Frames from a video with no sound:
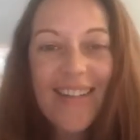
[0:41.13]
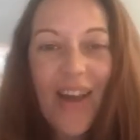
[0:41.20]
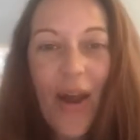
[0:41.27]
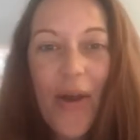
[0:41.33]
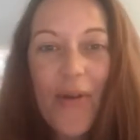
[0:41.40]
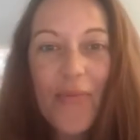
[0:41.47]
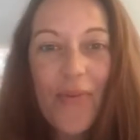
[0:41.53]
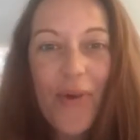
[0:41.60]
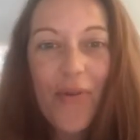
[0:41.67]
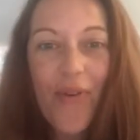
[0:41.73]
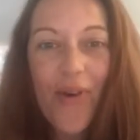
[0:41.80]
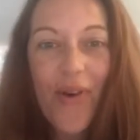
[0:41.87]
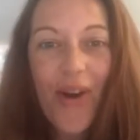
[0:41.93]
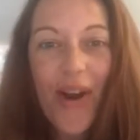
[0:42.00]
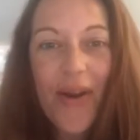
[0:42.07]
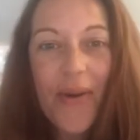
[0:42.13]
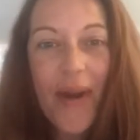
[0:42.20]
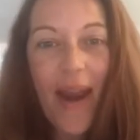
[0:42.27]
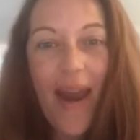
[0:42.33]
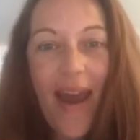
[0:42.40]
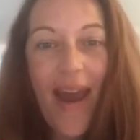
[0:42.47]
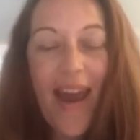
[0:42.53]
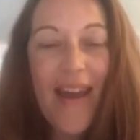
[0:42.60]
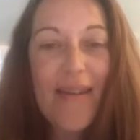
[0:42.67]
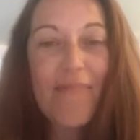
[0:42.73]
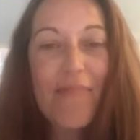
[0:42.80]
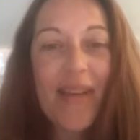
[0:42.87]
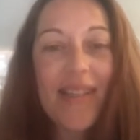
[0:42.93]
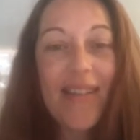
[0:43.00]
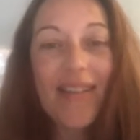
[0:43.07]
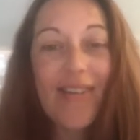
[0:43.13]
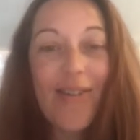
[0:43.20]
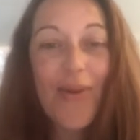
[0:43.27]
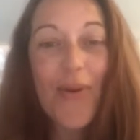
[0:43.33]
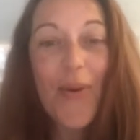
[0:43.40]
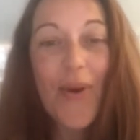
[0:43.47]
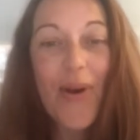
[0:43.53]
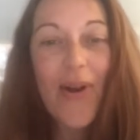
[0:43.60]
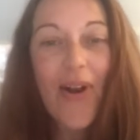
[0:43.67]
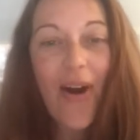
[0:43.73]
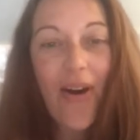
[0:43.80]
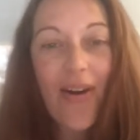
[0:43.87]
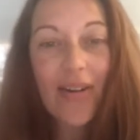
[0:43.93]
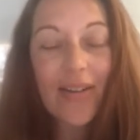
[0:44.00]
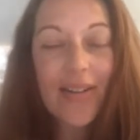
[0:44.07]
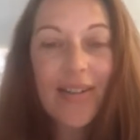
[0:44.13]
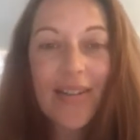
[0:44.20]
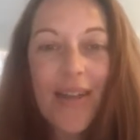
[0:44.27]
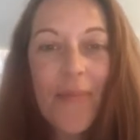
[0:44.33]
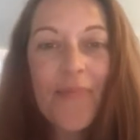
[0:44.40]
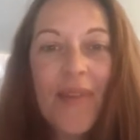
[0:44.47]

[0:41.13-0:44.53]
Hope you're all okay. Missing you lots.